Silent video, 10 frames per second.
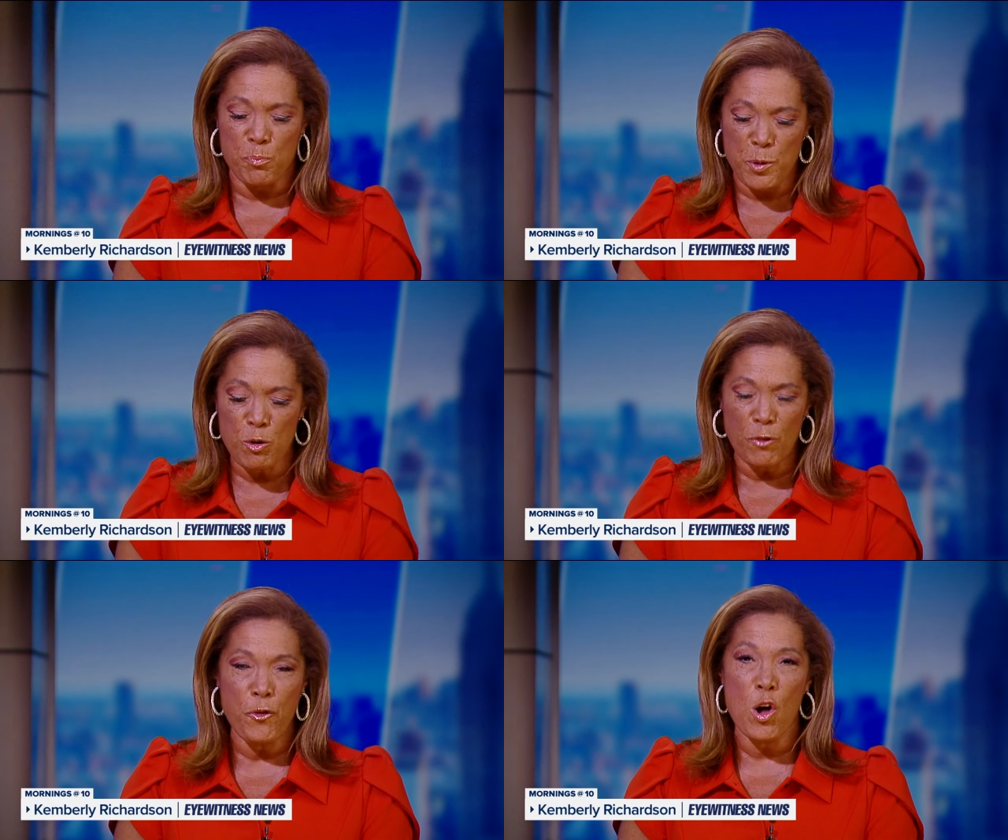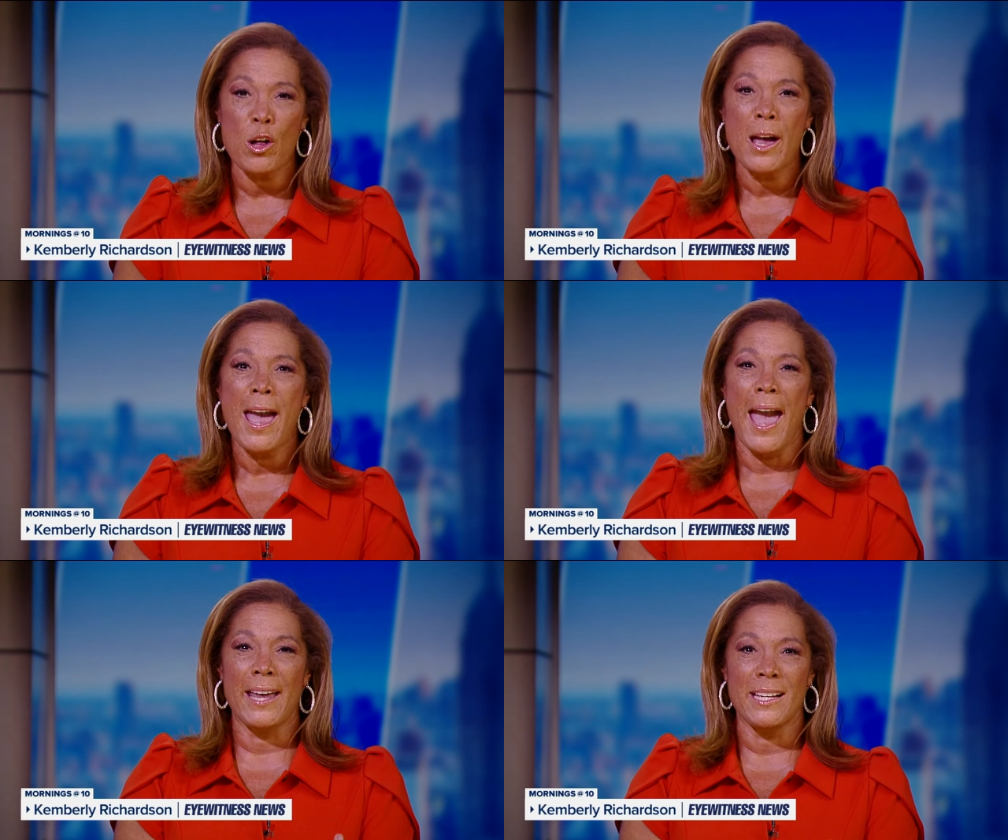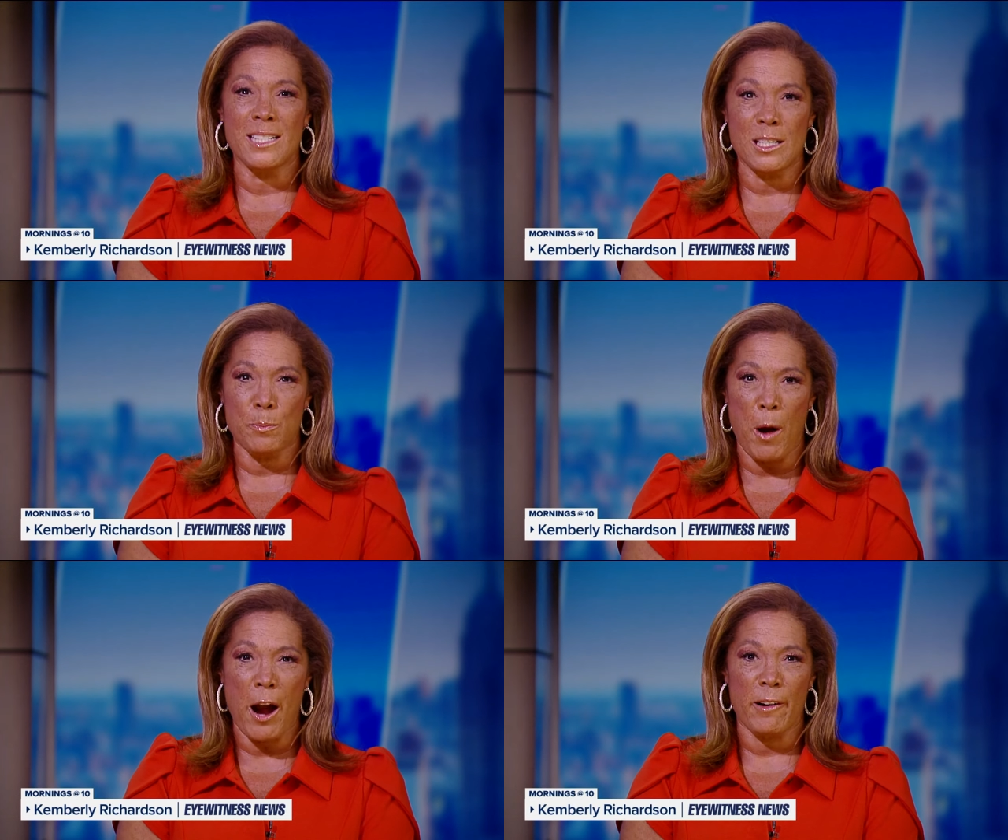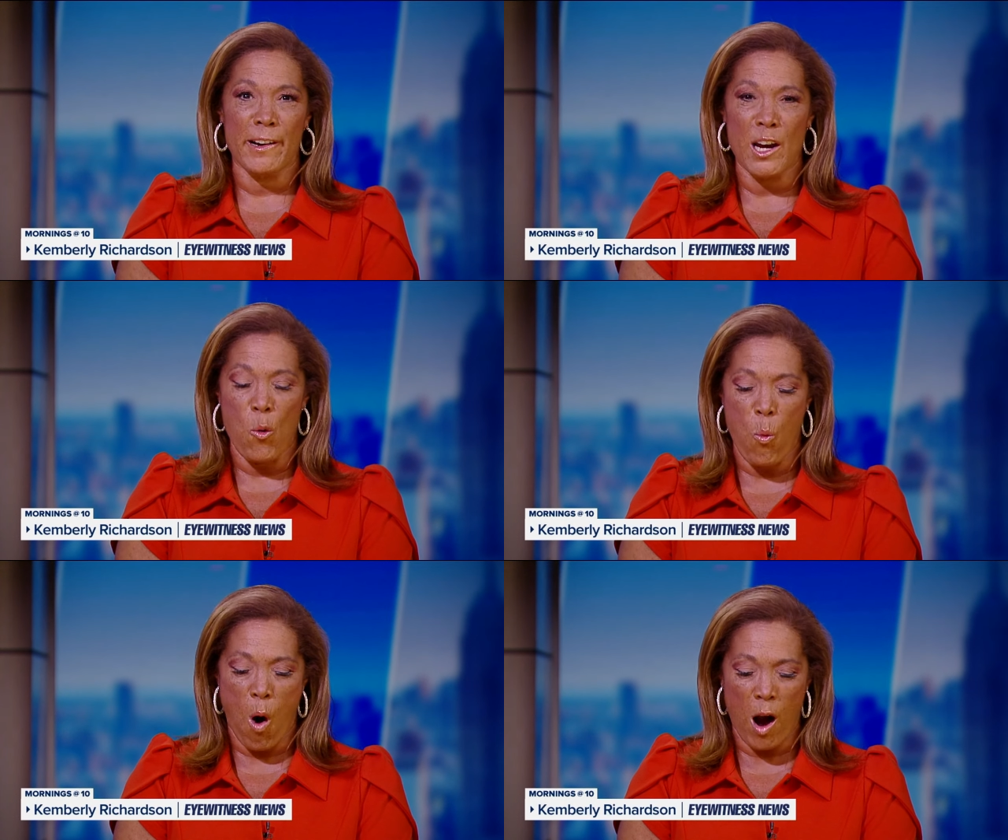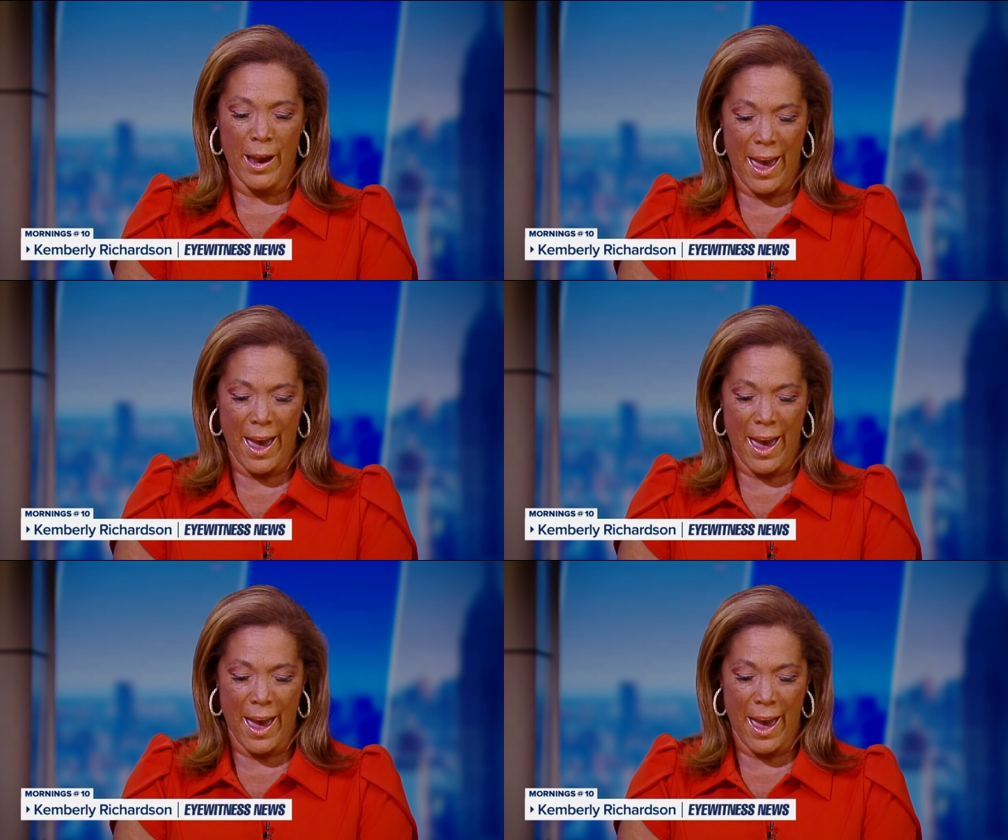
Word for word: beautiful and inspiring walk